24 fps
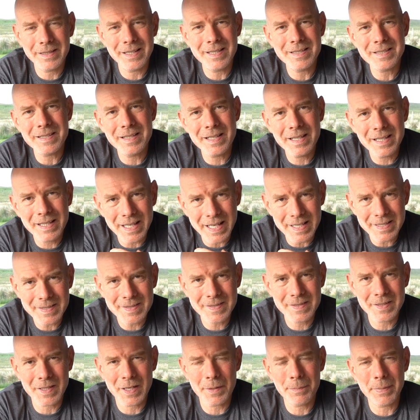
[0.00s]
is
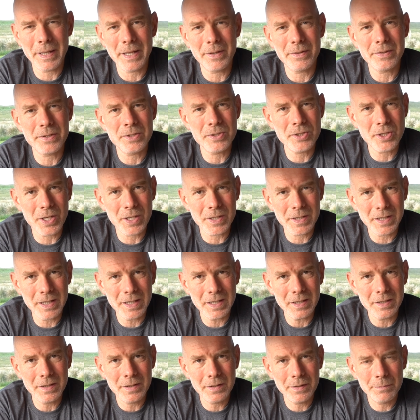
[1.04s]
less about the
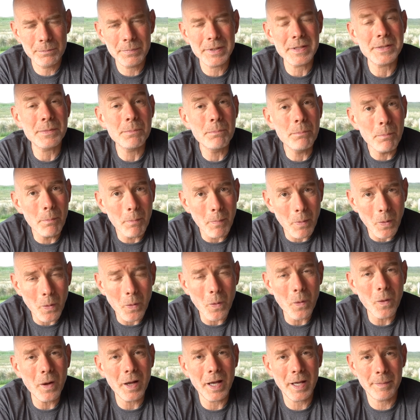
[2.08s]
journey, but it's
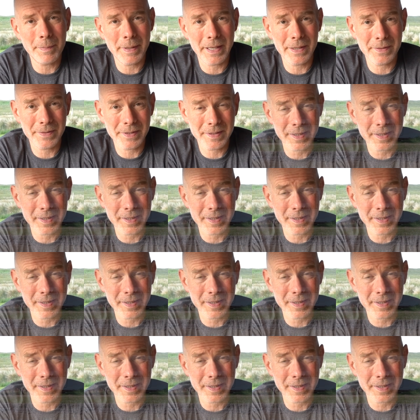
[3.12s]
more about the